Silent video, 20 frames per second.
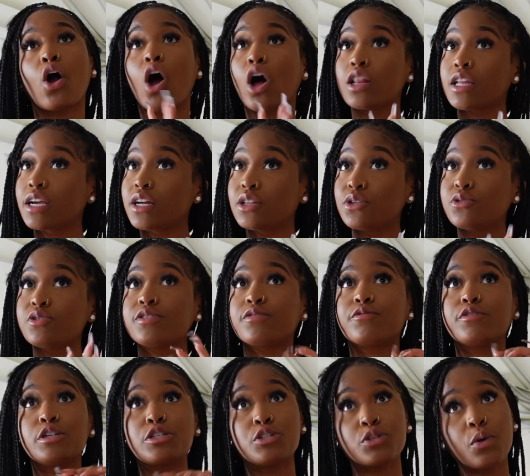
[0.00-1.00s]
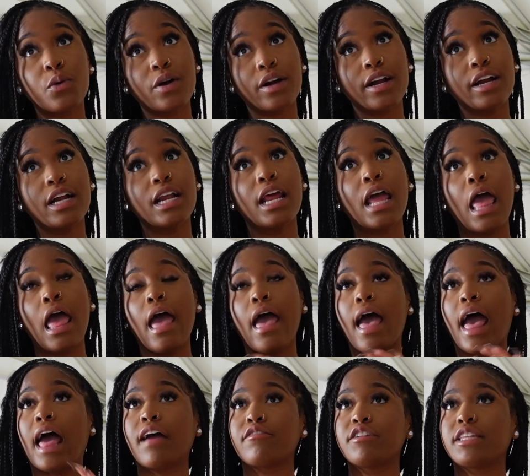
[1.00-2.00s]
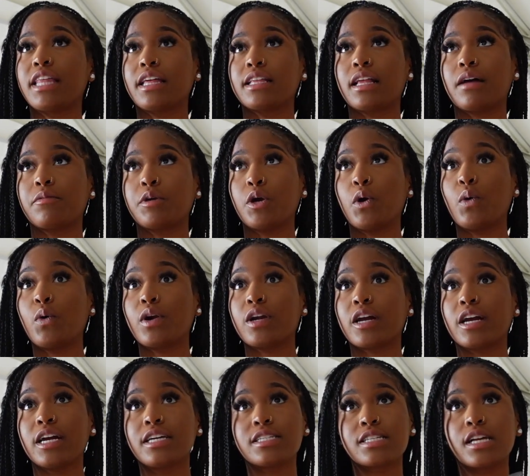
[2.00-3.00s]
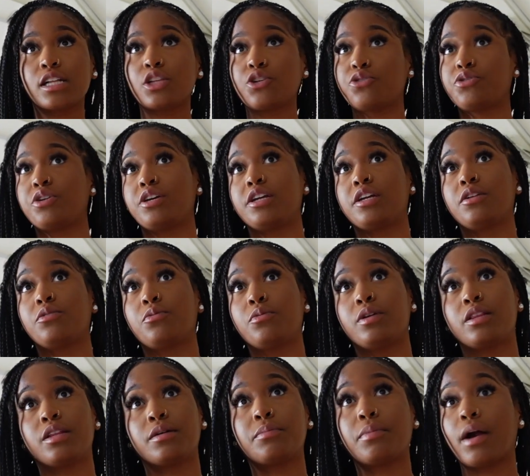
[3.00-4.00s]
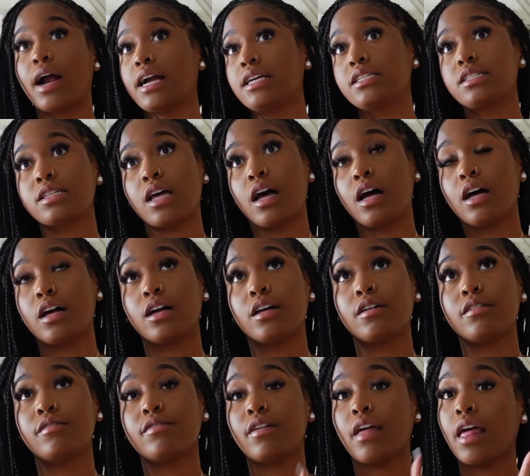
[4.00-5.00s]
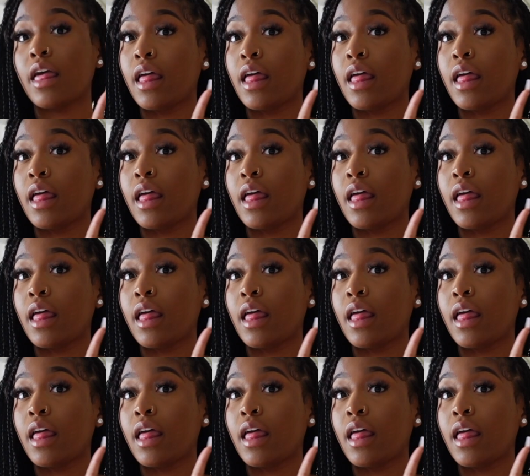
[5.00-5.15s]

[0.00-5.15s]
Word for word: all-inclusive resort, everything that we order is included with the price of